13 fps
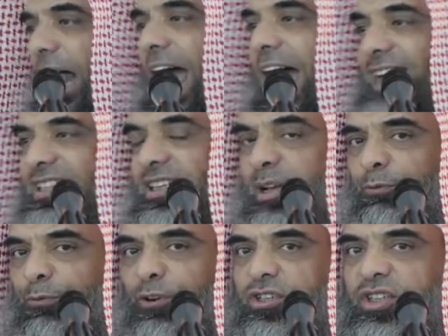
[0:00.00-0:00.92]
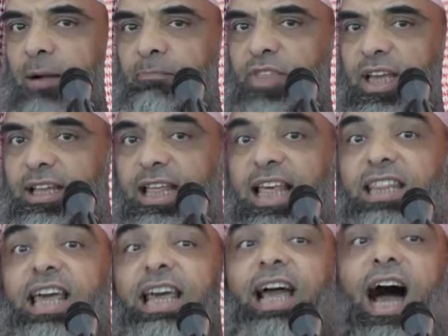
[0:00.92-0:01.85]
ask them for something,
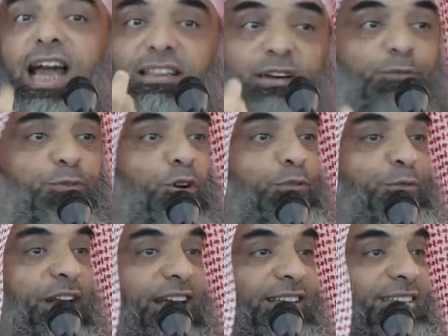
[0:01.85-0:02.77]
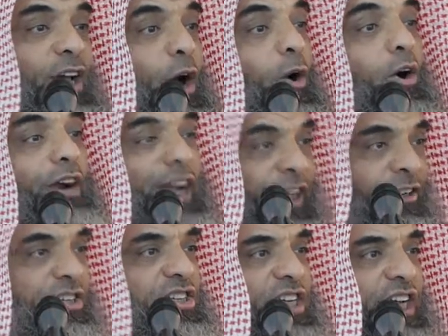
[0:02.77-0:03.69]
they either fulfill it or
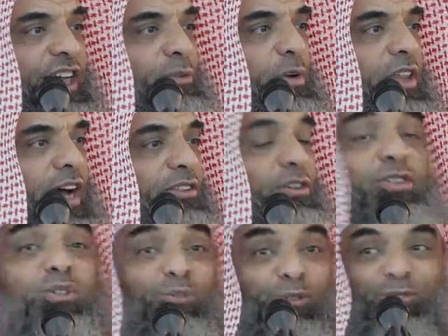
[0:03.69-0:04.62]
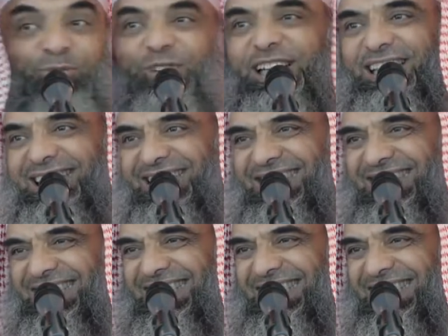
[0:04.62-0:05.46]
intercede with others to fulfill it.